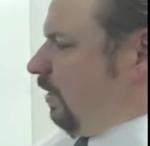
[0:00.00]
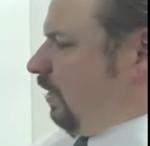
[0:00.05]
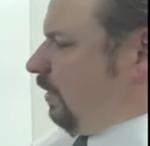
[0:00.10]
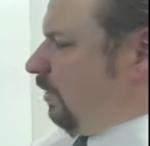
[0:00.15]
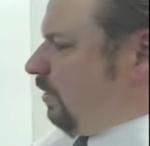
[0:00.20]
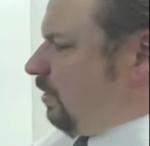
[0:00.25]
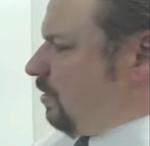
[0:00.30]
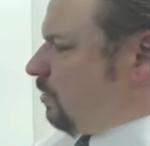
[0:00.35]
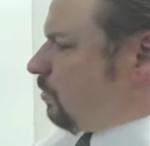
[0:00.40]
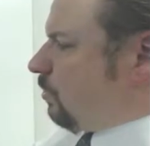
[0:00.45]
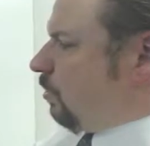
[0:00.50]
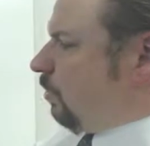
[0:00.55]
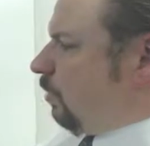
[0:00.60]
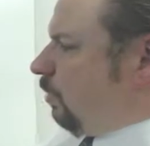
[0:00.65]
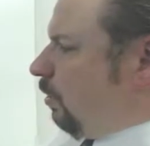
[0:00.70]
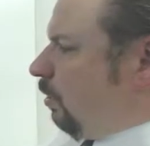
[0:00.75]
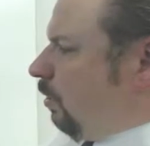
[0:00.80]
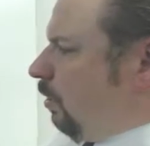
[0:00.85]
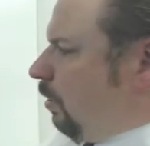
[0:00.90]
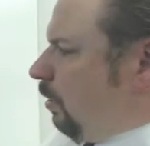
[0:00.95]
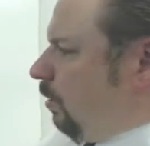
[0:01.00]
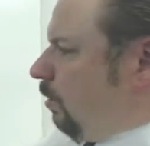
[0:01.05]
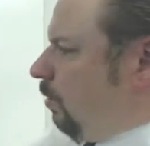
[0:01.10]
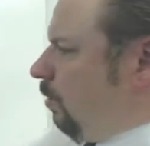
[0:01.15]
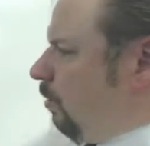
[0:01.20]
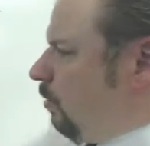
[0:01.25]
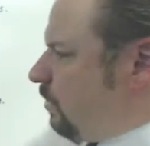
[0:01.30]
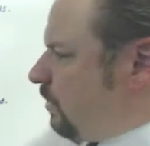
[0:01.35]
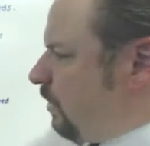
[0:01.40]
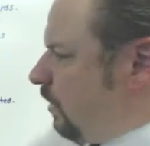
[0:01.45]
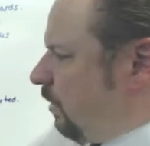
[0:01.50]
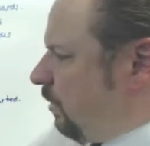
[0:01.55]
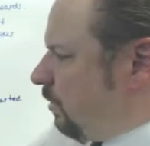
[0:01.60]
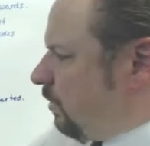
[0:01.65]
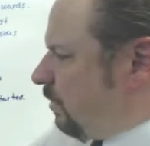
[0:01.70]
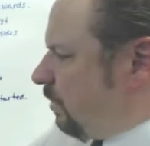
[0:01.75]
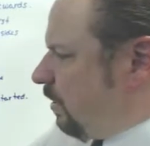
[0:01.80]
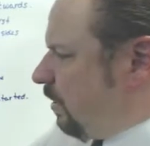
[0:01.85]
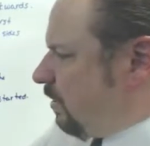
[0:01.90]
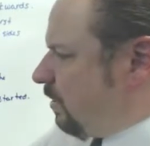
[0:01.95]
addition.
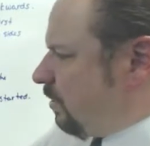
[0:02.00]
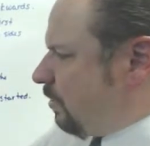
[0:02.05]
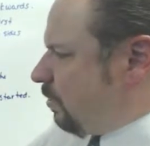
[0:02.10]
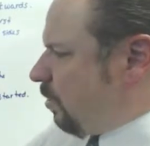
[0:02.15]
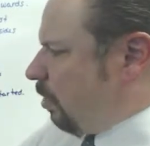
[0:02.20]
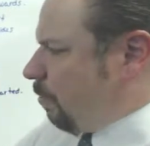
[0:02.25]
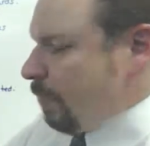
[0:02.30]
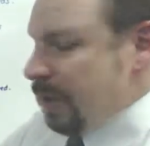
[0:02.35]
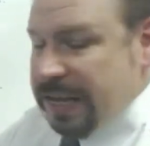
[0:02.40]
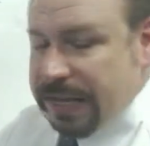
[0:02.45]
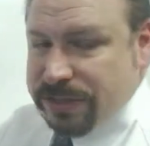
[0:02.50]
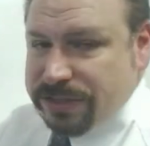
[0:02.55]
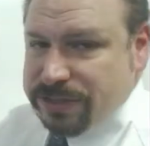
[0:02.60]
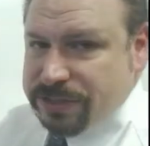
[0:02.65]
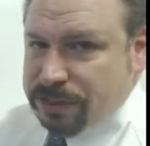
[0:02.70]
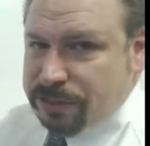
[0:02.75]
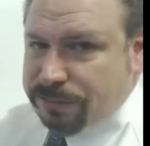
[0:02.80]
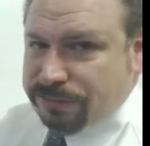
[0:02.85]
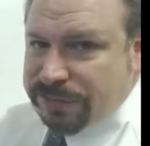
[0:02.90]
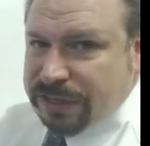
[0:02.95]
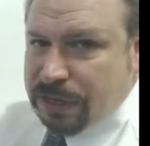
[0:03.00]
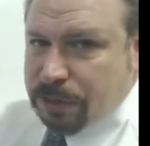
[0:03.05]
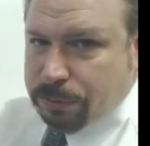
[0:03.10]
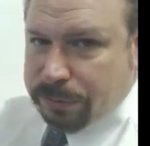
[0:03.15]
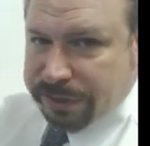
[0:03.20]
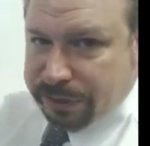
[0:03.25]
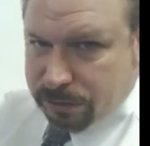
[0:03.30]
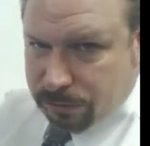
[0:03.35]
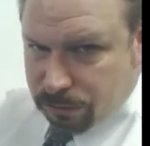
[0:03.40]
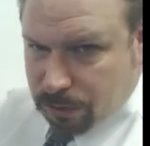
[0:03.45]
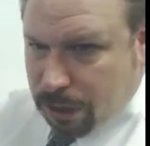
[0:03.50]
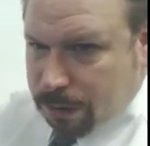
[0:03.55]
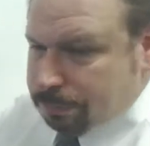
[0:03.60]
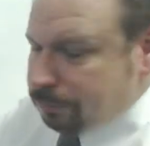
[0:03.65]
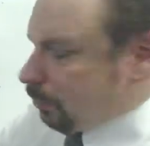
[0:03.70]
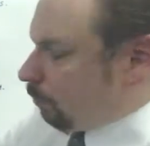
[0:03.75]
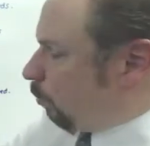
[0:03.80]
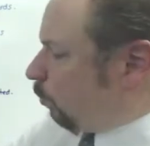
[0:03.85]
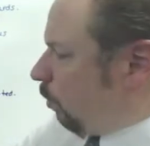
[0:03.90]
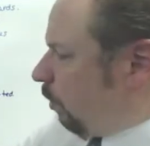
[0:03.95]
Since this is all by itself now, we can drop
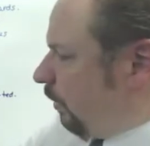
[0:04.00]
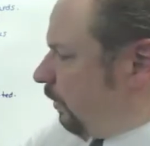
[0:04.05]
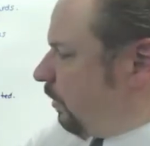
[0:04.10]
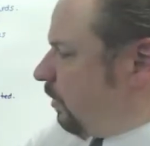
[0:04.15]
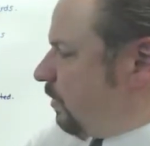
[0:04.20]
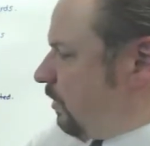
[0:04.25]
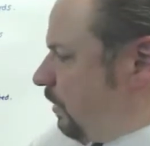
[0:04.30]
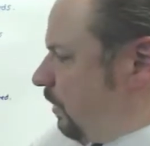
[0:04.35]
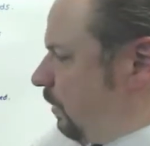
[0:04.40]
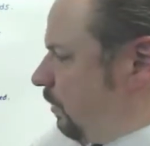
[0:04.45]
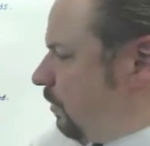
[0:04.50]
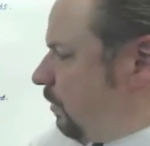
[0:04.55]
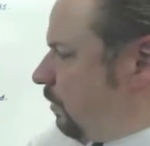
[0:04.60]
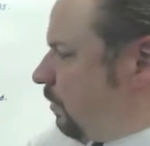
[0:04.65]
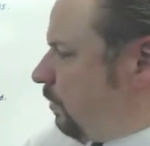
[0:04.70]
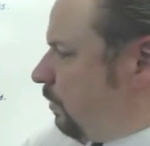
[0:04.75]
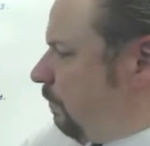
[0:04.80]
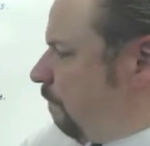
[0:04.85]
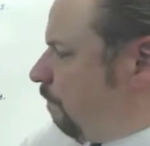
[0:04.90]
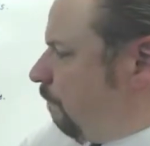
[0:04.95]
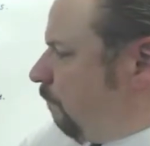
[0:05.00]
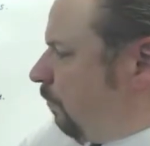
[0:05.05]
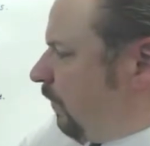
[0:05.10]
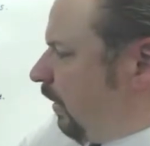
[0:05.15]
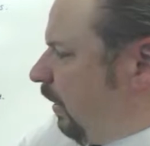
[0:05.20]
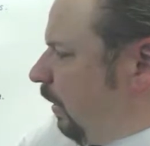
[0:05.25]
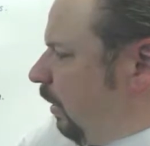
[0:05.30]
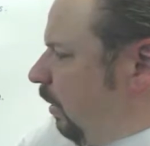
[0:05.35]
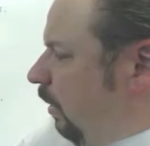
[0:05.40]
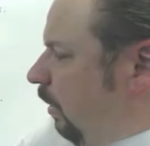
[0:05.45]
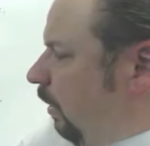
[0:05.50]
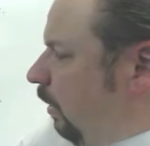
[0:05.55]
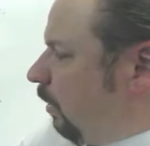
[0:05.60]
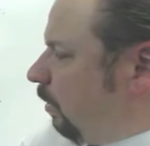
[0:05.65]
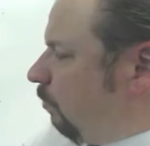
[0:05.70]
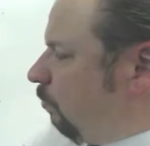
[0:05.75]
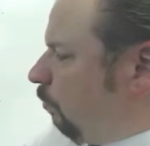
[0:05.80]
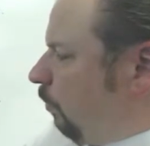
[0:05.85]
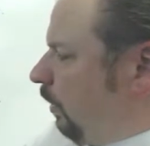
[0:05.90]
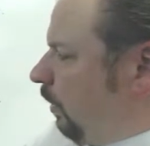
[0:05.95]
the parentheses.
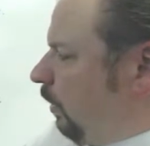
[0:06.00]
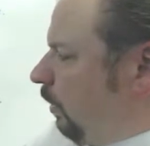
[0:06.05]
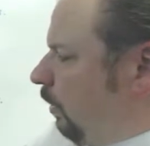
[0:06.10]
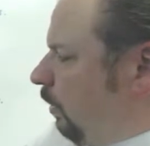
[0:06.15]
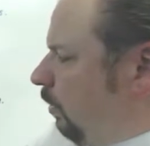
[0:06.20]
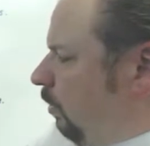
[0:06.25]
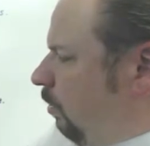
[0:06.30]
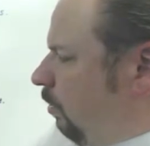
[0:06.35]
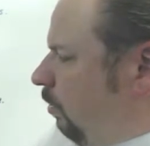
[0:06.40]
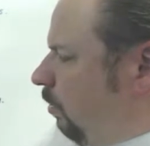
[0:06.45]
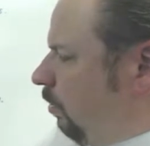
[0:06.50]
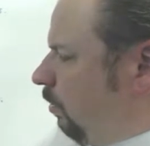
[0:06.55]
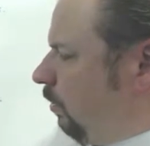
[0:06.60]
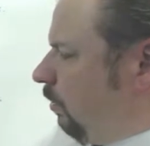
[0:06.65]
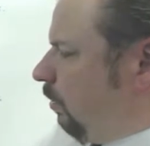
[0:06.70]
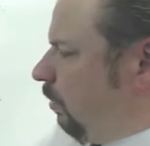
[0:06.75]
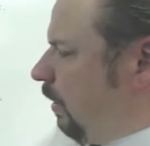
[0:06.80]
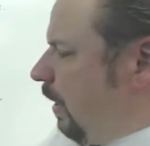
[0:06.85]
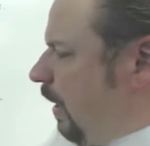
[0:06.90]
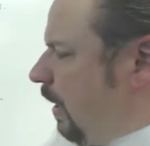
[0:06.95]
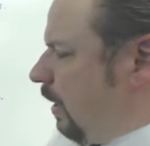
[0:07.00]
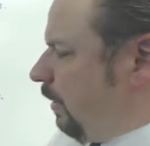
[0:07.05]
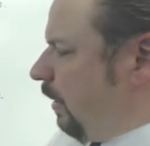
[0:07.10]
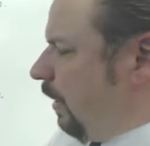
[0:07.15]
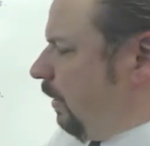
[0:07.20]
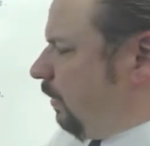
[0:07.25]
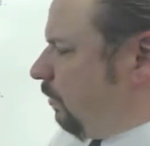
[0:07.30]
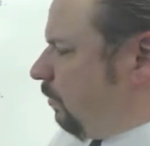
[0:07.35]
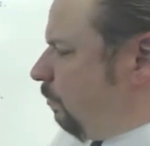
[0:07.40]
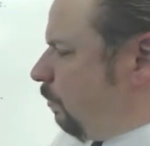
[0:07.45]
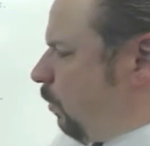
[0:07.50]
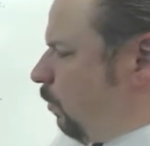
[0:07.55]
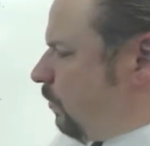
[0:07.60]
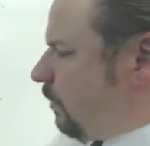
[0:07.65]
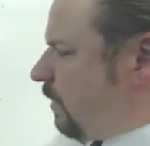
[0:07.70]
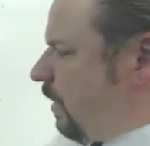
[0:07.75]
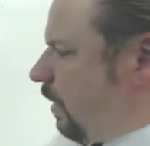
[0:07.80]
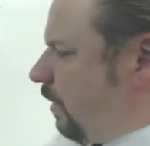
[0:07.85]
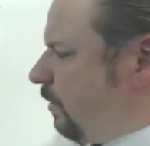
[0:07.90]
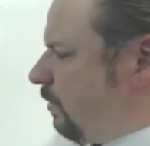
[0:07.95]
And we add 8 to
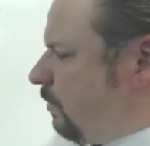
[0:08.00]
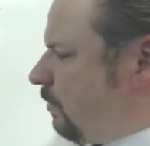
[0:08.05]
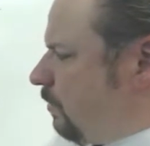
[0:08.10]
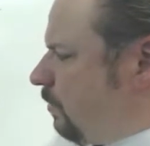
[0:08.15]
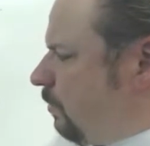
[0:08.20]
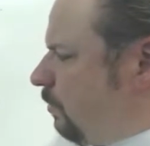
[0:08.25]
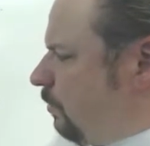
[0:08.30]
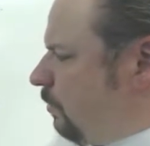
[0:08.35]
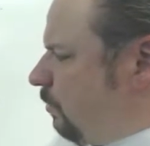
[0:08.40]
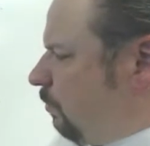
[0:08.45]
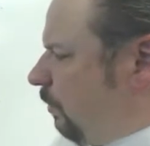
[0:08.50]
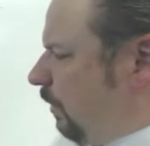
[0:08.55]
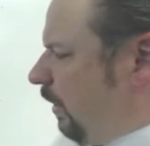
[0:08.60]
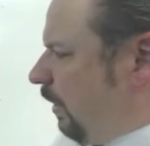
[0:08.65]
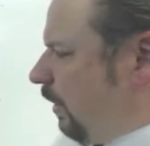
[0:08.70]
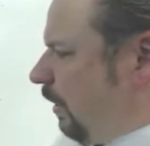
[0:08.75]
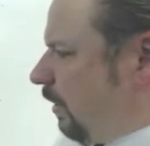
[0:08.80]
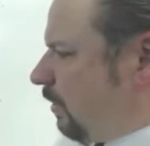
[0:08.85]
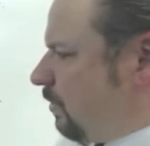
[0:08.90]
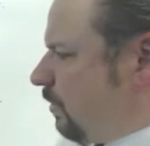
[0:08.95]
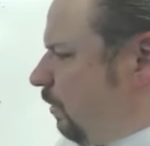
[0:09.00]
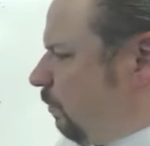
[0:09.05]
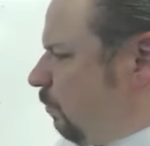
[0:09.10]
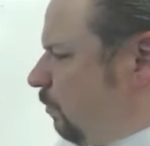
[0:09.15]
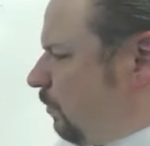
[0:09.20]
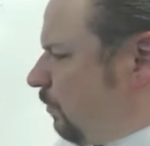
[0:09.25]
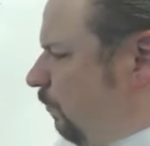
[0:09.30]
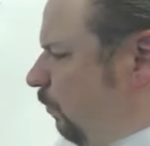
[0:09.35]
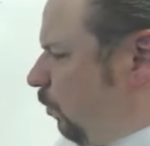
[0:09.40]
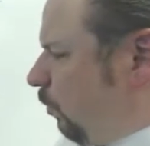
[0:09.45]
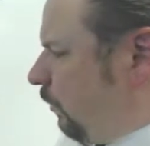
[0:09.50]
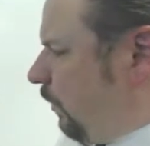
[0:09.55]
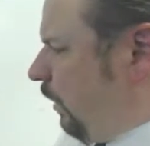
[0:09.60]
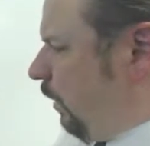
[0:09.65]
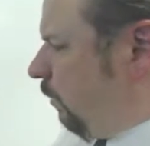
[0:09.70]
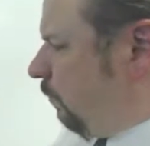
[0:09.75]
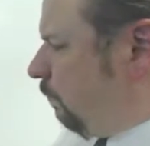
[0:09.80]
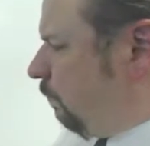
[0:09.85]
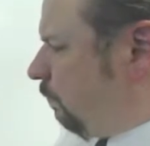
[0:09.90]
both sides. So we get x equals 14.